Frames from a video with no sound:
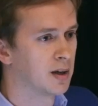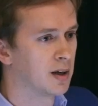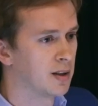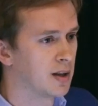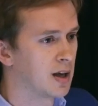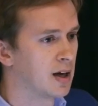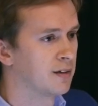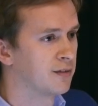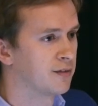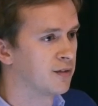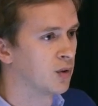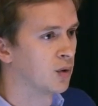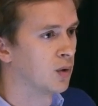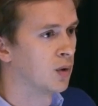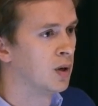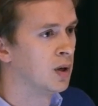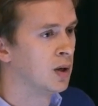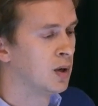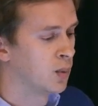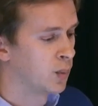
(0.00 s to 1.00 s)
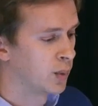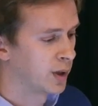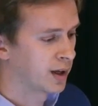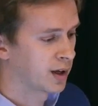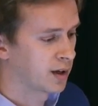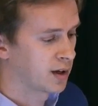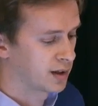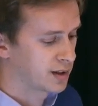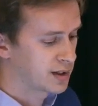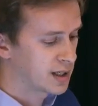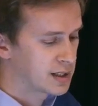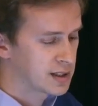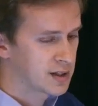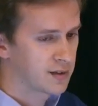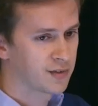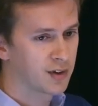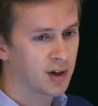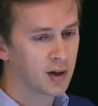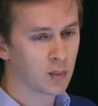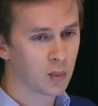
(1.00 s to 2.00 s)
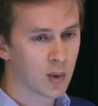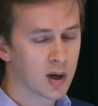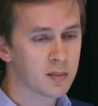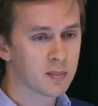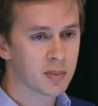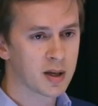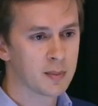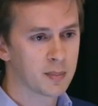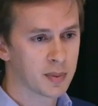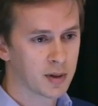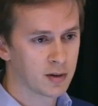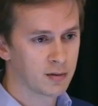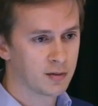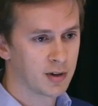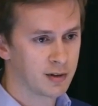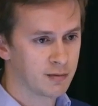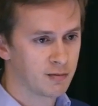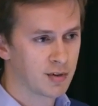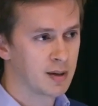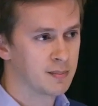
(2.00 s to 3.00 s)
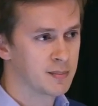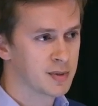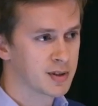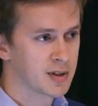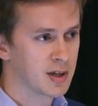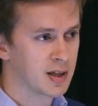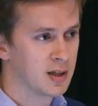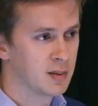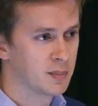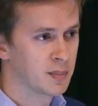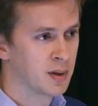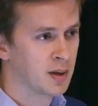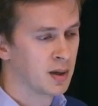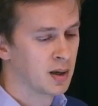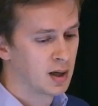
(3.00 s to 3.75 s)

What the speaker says: and therefore we can identify when people are in REM sleep